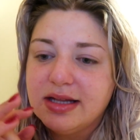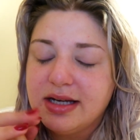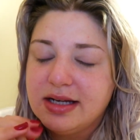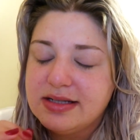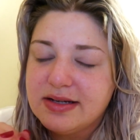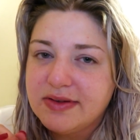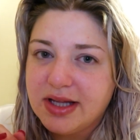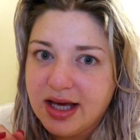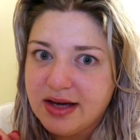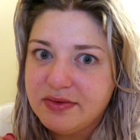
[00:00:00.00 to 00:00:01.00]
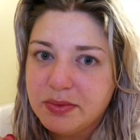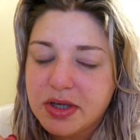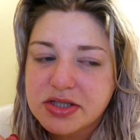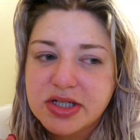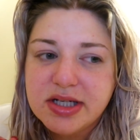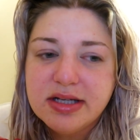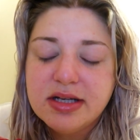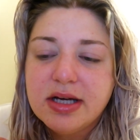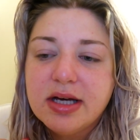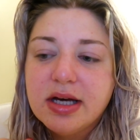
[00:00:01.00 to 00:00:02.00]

and then I definitely have to wash it.